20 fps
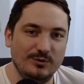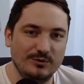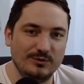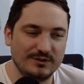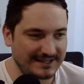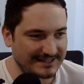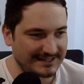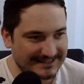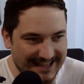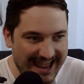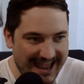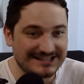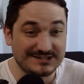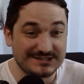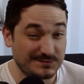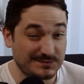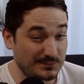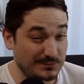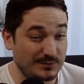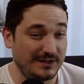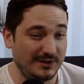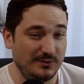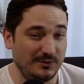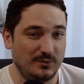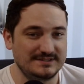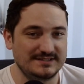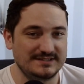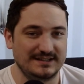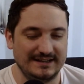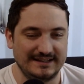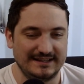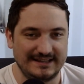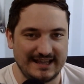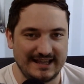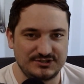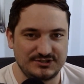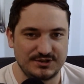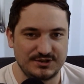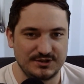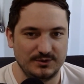Like, that's really what's going to
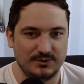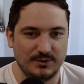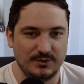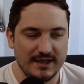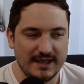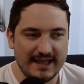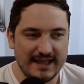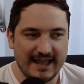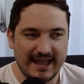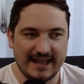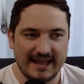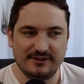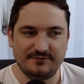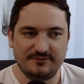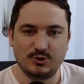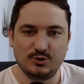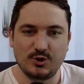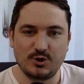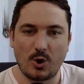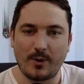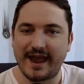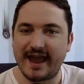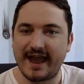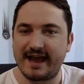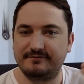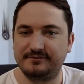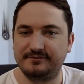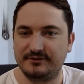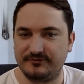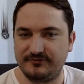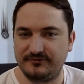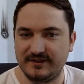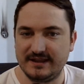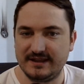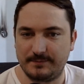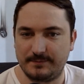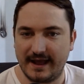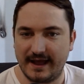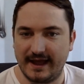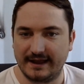get you. And if you don't have the
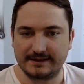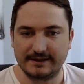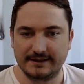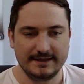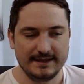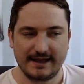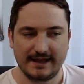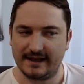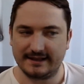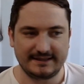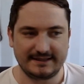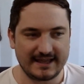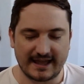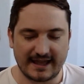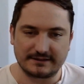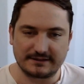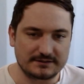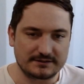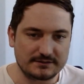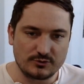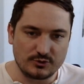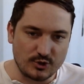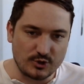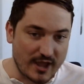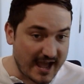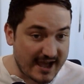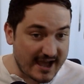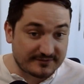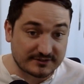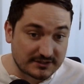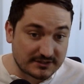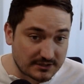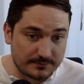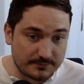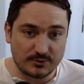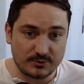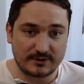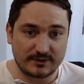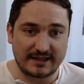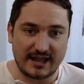feedback, again, you have to
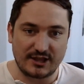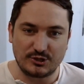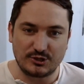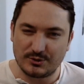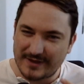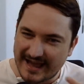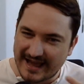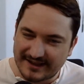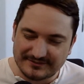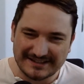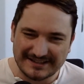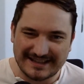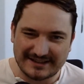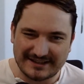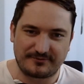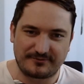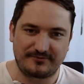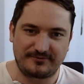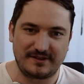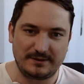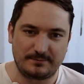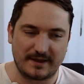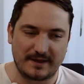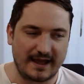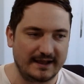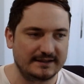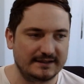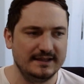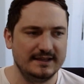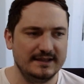communicate. You have to get feedback.